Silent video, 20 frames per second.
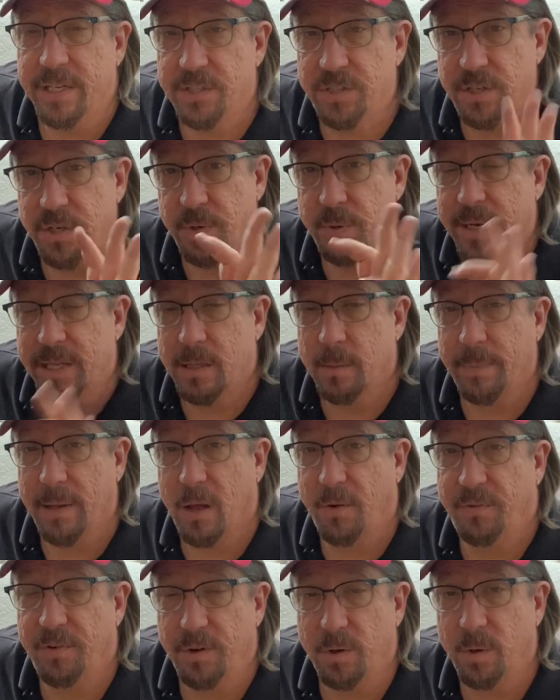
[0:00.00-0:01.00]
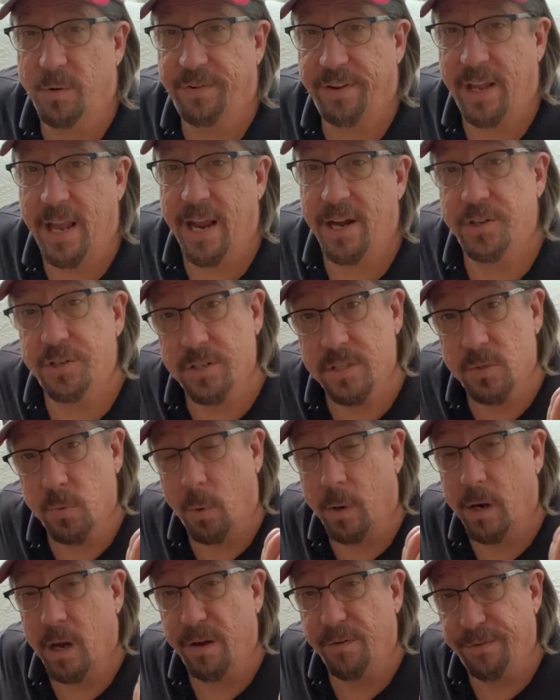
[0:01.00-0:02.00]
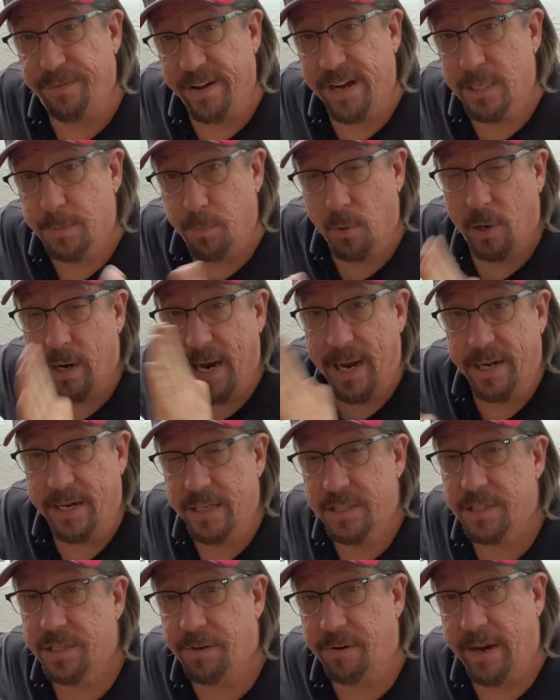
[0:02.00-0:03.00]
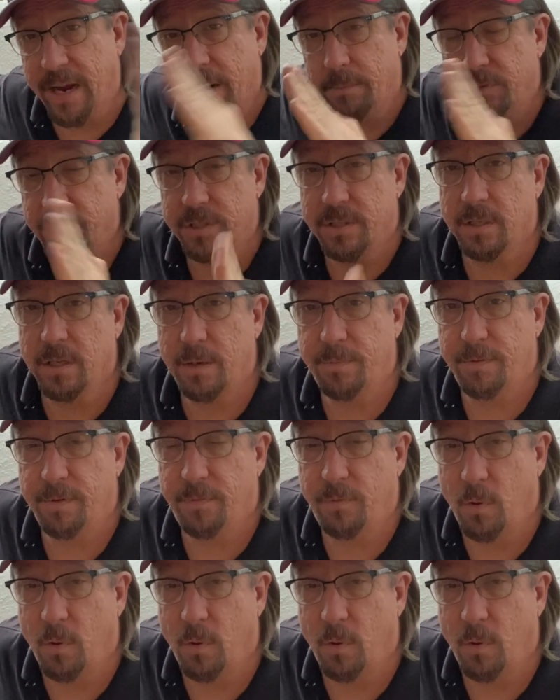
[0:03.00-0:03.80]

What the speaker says: do hit the bell for notifications. We're on Facebook and Instagram. Just look for